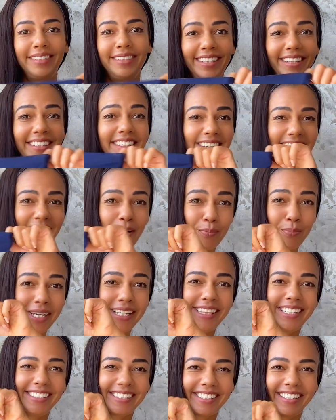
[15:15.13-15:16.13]
Look at how big
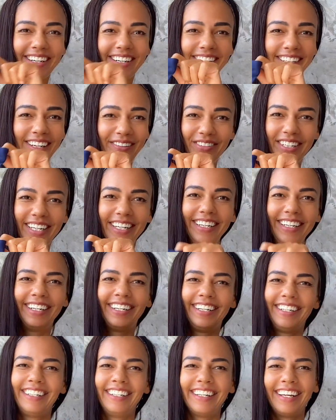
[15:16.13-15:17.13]
these are. I love it.
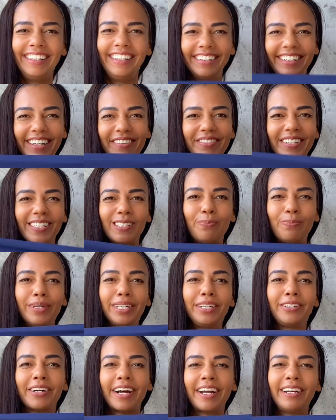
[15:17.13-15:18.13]
I love these
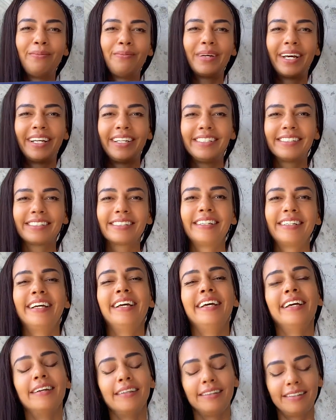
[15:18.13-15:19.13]
big granny panties.
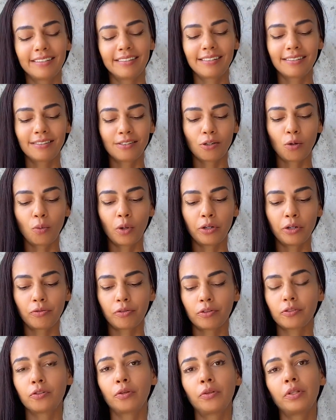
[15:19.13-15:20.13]
This is so
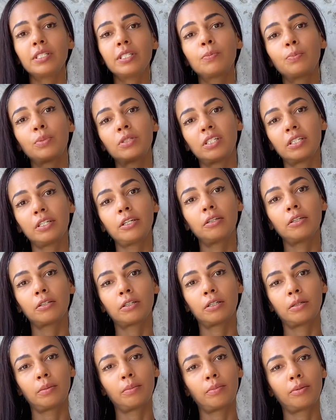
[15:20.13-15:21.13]
wonderful. So this
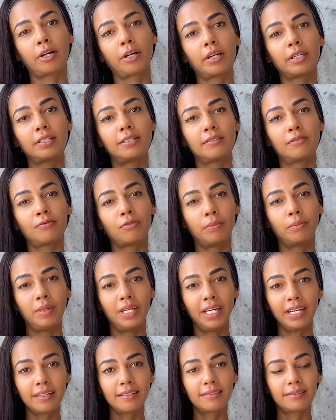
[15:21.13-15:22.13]
particular product is from
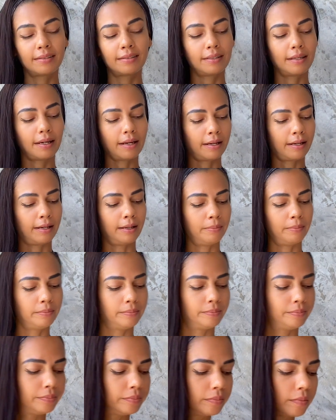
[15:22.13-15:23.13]
NYX.
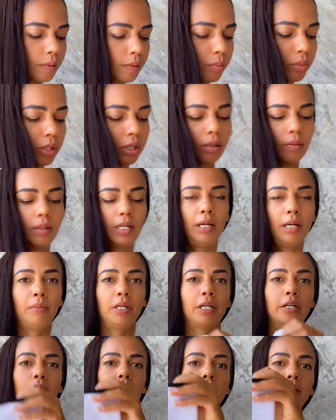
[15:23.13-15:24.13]
Put the name
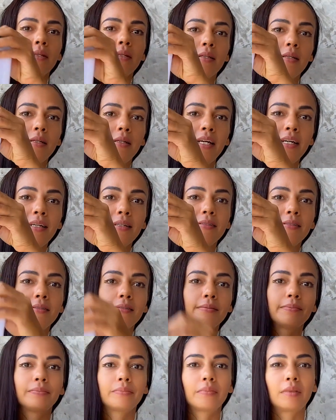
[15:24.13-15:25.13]
here. NYX.
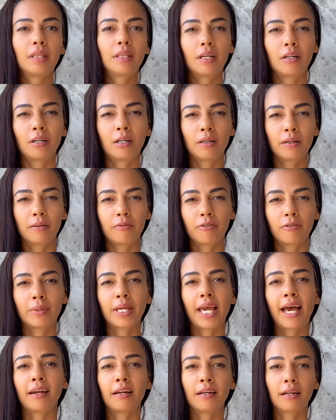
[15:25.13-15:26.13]
They're from
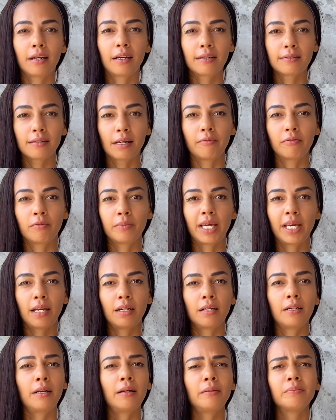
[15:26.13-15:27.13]
Canada because I'm from
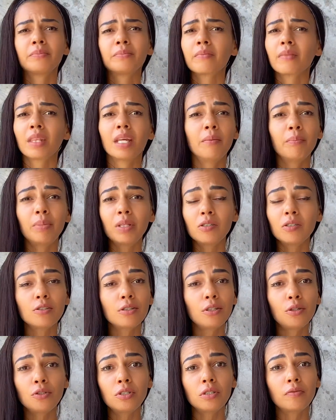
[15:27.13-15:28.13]
Canada. But there's
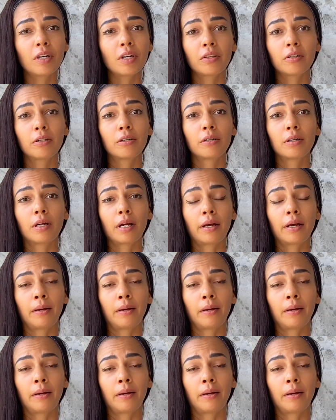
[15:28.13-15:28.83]
loads of other